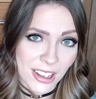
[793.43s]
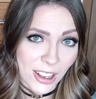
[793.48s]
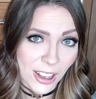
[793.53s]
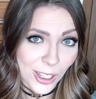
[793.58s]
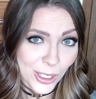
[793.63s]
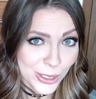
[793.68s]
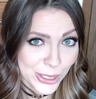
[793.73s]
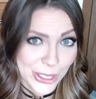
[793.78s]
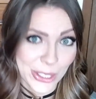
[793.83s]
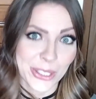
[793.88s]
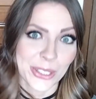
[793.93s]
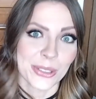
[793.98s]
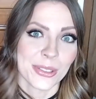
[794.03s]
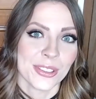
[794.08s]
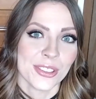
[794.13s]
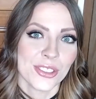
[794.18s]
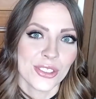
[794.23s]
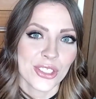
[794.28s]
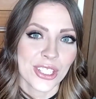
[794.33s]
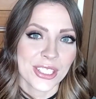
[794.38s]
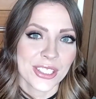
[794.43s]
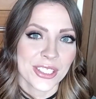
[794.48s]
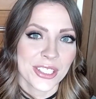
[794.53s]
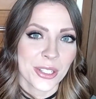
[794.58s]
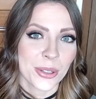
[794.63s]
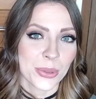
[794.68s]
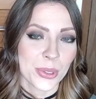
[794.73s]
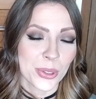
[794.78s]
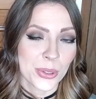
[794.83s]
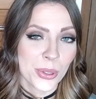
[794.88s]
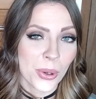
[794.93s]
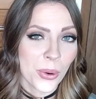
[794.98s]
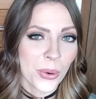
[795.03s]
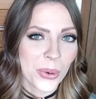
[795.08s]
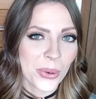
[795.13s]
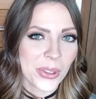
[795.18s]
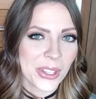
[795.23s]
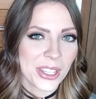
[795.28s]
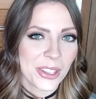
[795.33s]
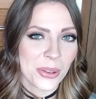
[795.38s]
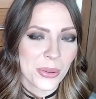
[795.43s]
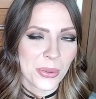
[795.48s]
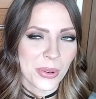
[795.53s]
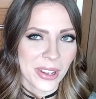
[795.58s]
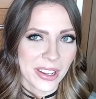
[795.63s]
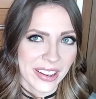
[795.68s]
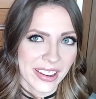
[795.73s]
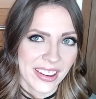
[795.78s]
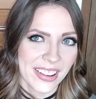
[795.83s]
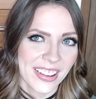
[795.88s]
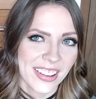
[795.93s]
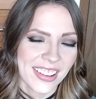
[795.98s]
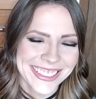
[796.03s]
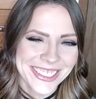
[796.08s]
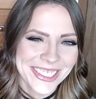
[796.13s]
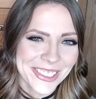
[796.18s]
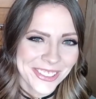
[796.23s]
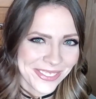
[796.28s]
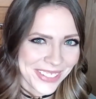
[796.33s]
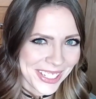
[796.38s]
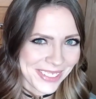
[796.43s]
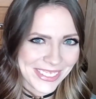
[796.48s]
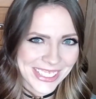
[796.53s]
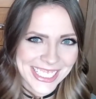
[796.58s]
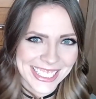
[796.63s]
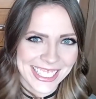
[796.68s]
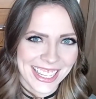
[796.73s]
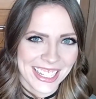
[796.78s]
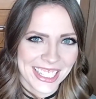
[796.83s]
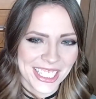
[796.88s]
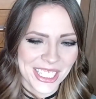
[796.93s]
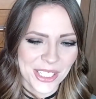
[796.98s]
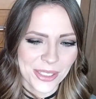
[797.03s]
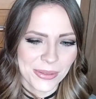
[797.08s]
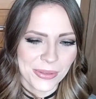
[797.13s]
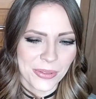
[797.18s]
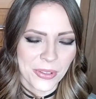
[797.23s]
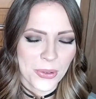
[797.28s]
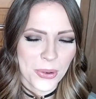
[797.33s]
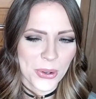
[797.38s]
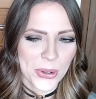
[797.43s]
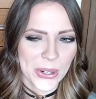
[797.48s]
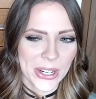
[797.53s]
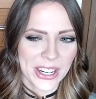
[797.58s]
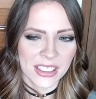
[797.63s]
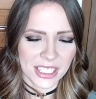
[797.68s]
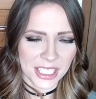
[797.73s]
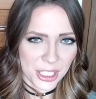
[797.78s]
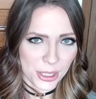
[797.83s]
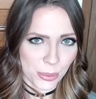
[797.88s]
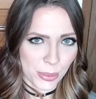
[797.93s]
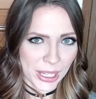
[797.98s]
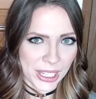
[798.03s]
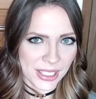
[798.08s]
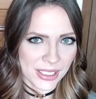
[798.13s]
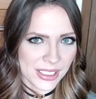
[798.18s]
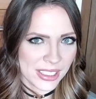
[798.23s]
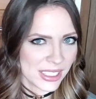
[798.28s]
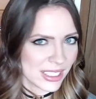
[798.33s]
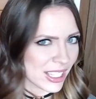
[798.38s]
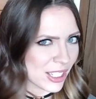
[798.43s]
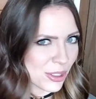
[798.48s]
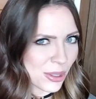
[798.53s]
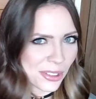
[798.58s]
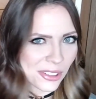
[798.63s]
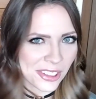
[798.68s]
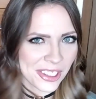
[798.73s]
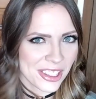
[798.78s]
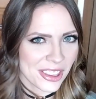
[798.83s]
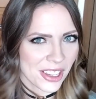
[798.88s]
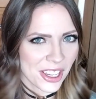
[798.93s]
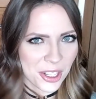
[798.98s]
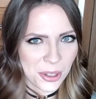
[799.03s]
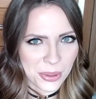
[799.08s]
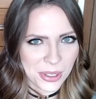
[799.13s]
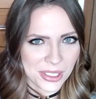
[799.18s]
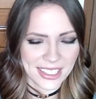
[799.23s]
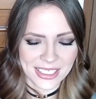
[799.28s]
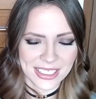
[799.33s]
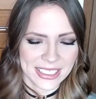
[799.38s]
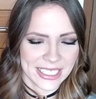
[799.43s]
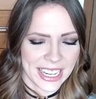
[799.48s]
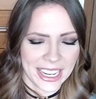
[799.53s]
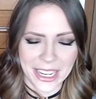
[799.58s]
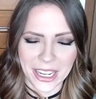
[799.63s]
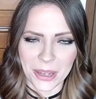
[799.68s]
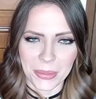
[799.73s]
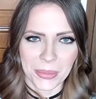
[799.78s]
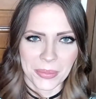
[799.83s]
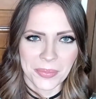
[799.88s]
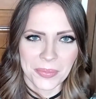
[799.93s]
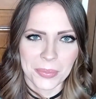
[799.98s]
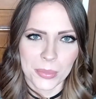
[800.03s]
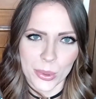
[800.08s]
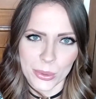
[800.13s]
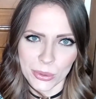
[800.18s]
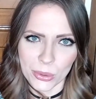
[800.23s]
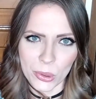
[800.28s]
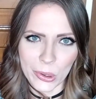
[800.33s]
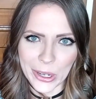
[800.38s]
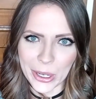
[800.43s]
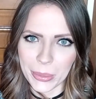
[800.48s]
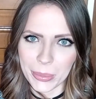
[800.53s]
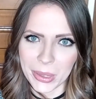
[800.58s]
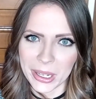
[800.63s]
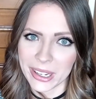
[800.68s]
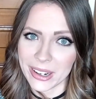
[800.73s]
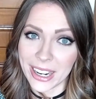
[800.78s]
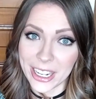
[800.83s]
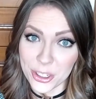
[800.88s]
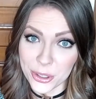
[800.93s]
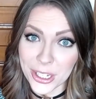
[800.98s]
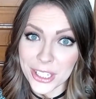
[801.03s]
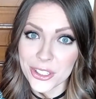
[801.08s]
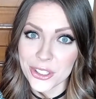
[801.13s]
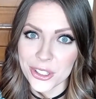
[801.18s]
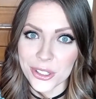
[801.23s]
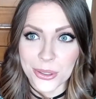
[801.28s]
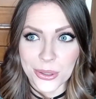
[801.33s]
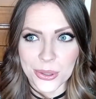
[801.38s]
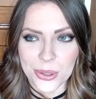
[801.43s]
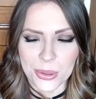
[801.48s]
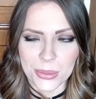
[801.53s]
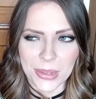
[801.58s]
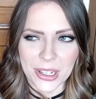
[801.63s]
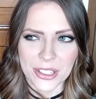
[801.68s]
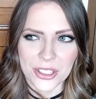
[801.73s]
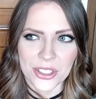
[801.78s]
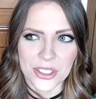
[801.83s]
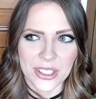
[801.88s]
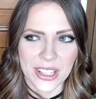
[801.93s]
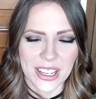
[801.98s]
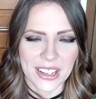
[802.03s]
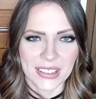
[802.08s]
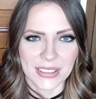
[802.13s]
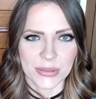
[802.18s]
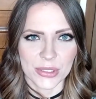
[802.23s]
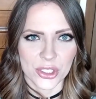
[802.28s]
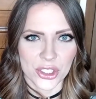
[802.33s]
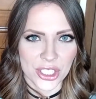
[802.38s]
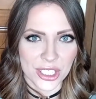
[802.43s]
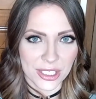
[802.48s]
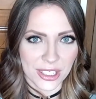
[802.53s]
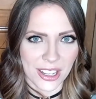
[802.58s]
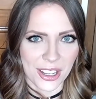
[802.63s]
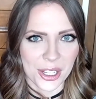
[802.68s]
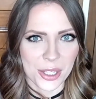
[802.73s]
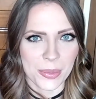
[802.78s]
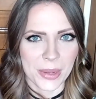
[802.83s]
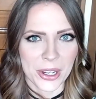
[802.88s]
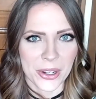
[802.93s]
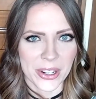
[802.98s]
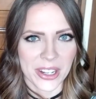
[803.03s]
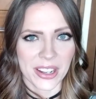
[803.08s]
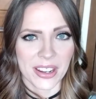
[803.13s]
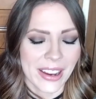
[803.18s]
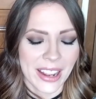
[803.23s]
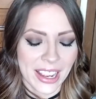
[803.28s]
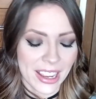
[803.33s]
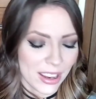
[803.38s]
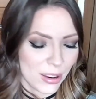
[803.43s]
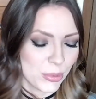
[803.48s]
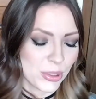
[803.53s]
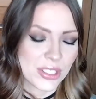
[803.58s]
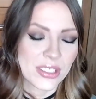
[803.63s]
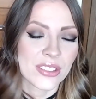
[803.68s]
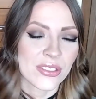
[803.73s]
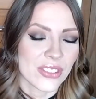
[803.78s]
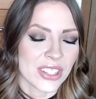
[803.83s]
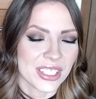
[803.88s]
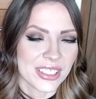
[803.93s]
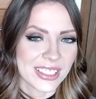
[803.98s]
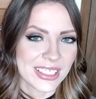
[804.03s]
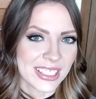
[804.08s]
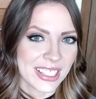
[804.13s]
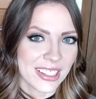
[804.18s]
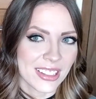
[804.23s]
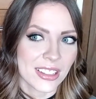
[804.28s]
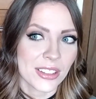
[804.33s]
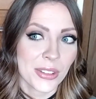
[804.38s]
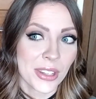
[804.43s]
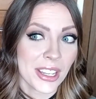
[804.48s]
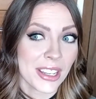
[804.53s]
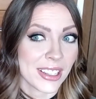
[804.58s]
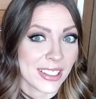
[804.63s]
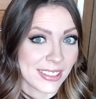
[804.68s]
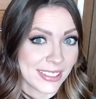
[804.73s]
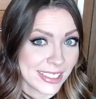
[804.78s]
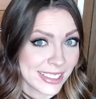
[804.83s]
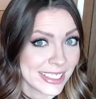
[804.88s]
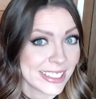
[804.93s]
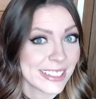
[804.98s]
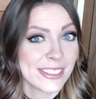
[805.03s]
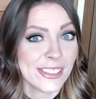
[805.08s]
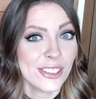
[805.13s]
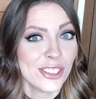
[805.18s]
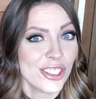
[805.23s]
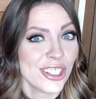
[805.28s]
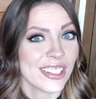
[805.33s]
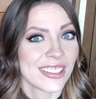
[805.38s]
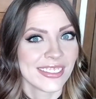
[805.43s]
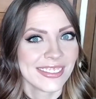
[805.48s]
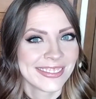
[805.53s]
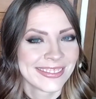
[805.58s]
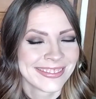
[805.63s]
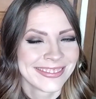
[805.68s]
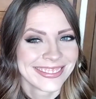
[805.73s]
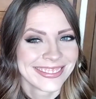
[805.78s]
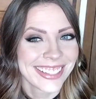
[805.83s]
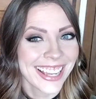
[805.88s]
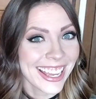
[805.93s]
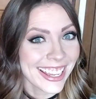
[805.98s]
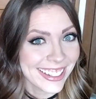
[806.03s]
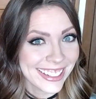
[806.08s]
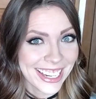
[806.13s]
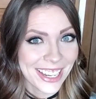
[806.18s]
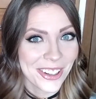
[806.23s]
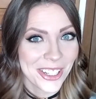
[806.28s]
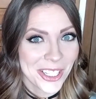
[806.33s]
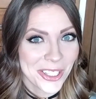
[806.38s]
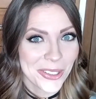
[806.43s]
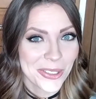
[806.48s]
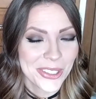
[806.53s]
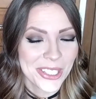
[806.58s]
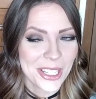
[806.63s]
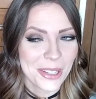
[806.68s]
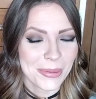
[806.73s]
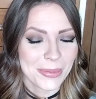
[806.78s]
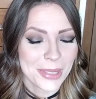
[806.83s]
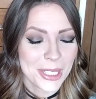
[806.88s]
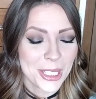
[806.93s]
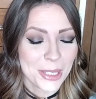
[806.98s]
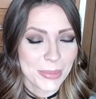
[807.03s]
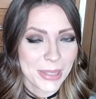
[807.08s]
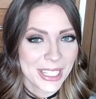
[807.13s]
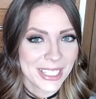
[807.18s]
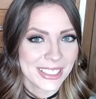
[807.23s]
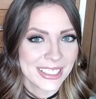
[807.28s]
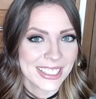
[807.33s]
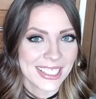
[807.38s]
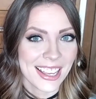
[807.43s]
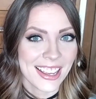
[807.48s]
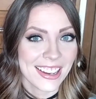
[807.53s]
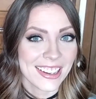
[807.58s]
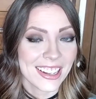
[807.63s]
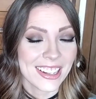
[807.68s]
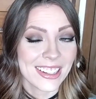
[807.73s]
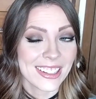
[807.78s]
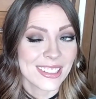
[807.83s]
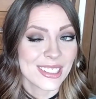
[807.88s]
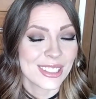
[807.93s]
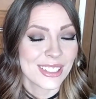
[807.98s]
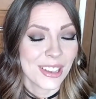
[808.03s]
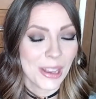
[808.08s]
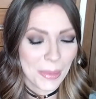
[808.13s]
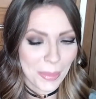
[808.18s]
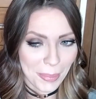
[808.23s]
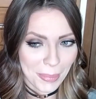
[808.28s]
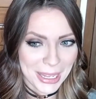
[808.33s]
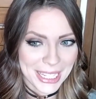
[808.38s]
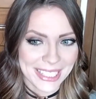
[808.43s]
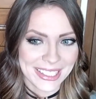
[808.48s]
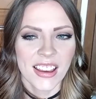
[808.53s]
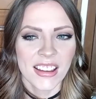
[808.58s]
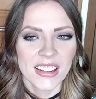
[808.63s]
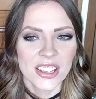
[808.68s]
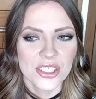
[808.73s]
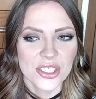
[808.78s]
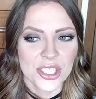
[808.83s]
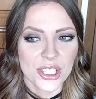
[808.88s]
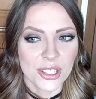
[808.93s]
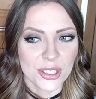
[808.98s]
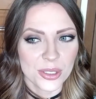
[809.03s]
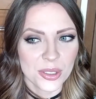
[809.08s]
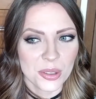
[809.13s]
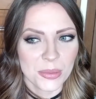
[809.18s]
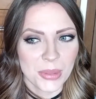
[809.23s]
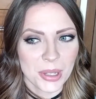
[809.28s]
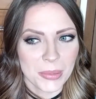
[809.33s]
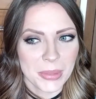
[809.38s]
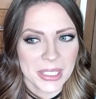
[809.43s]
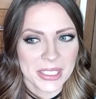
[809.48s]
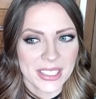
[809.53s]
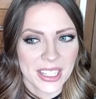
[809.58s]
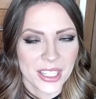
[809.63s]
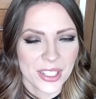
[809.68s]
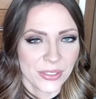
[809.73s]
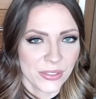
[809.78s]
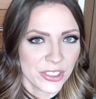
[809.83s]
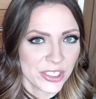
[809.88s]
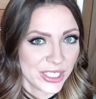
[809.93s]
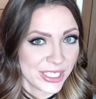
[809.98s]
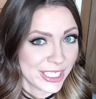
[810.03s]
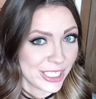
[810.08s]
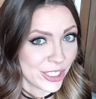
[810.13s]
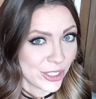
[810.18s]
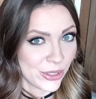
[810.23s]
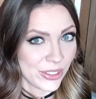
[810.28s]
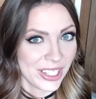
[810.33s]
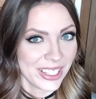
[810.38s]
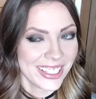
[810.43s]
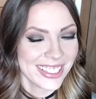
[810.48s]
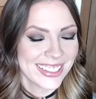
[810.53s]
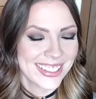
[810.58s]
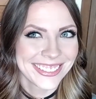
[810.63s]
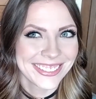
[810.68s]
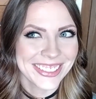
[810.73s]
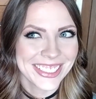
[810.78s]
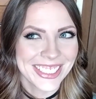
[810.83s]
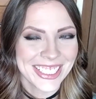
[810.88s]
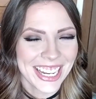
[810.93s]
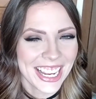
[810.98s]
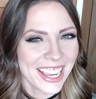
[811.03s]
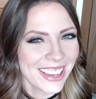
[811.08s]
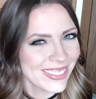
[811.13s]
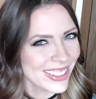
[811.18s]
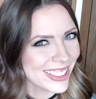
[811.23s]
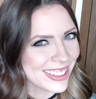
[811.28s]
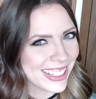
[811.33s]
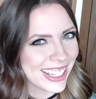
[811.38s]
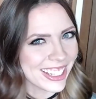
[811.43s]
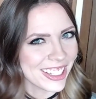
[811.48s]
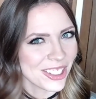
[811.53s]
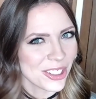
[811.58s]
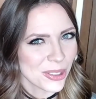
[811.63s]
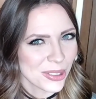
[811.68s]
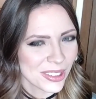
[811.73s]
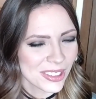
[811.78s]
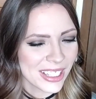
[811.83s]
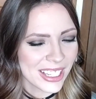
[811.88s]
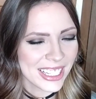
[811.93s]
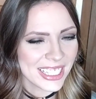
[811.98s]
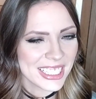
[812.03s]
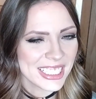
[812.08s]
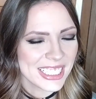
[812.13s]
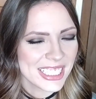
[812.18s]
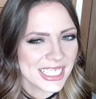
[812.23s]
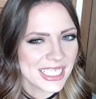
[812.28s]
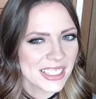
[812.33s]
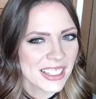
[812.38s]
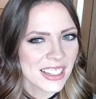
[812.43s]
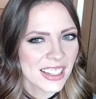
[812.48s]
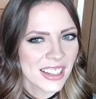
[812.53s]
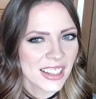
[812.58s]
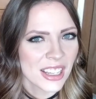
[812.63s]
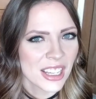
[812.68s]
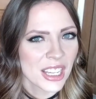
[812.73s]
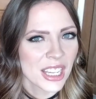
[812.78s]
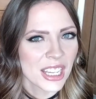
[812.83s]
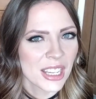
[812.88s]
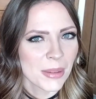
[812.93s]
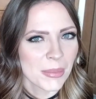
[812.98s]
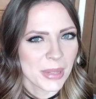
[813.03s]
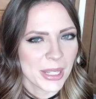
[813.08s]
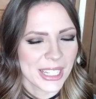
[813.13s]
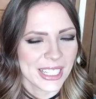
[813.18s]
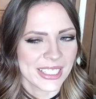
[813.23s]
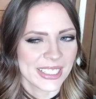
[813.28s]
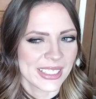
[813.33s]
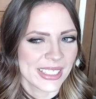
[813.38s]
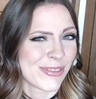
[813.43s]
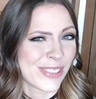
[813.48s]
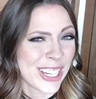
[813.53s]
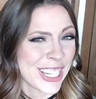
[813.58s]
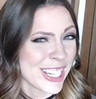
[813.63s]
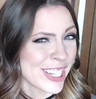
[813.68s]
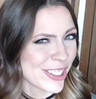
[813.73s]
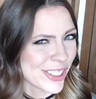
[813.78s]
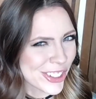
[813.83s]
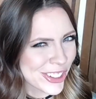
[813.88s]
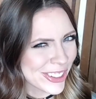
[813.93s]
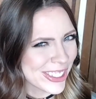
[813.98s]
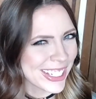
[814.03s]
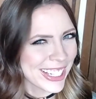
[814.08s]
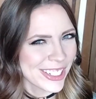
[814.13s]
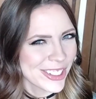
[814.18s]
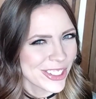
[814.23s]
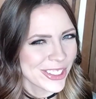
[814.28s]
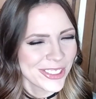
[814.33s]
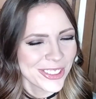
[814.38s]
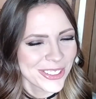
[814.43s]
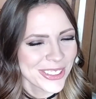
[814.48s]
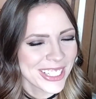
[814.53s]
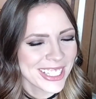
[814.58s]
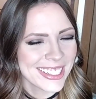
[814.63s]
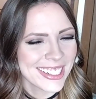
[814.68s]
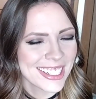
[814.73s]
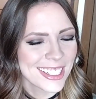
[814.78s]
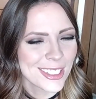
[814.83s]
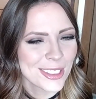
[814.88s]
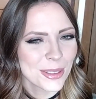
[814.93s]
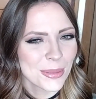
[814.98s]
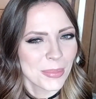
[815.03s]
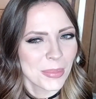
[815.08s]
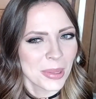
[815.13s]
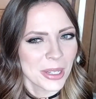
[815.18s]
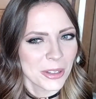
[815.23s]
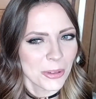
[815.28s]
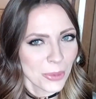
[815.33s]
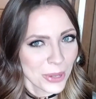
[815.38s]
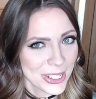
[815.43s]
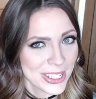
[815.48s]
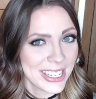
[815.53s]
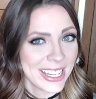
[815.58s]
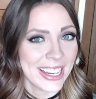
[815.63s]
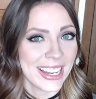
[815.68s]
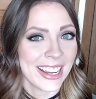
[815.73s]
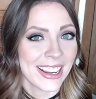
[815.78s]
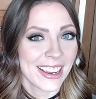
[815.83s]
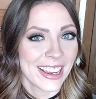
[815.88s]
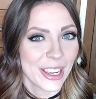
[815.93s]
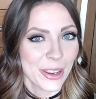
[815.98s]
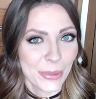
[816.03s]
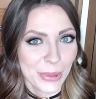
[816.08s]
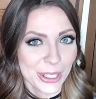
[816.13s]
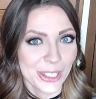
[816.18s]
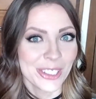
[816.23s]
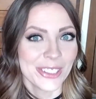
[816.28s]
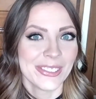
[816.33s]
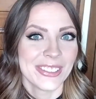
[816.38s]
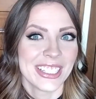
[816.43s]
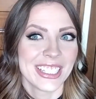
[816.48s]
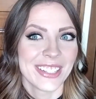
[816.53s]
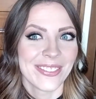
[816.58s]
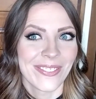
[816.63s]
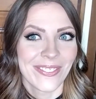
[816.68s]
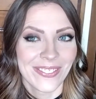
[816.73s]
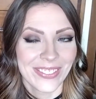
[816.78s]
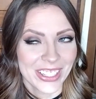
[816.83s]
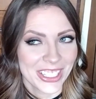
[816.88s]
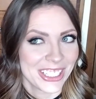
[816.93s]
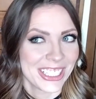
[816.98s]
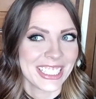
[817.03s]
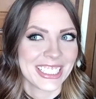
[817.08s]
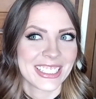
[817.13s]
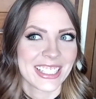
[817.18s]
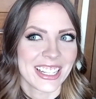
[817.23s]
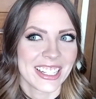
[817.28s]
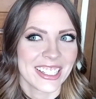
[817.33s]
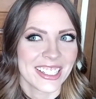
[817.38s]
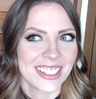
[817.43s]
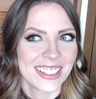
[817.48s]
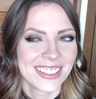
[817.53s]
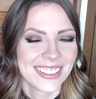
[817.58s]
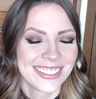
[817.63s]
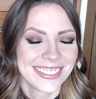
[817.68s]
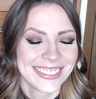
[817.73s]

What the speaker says: Also, Jessica was totally the one who made me sign up for Ebates. I totally thought it was a scam before, but I trust her so much that when she talked about it, I was convinced, like, okay, this is legit. And now I use Ebates and it is amazing. She also made me sign up for Stitch Fix, which I haven't yet utilized because financially I shouldn't right now, but one day I will, and I'm very excited.